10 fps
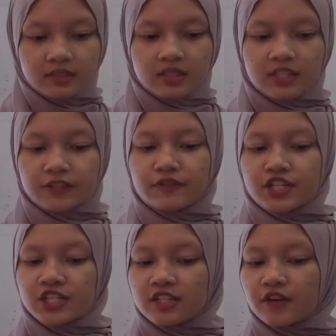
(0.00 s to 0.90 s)

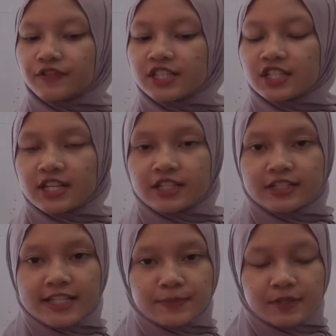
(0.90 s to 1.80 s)
Reflection of teaching and
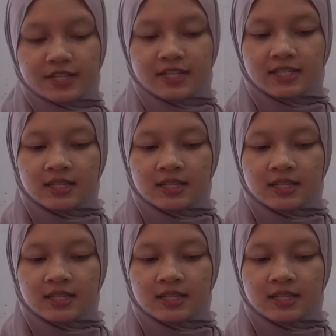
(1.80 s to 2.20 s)
learning experience.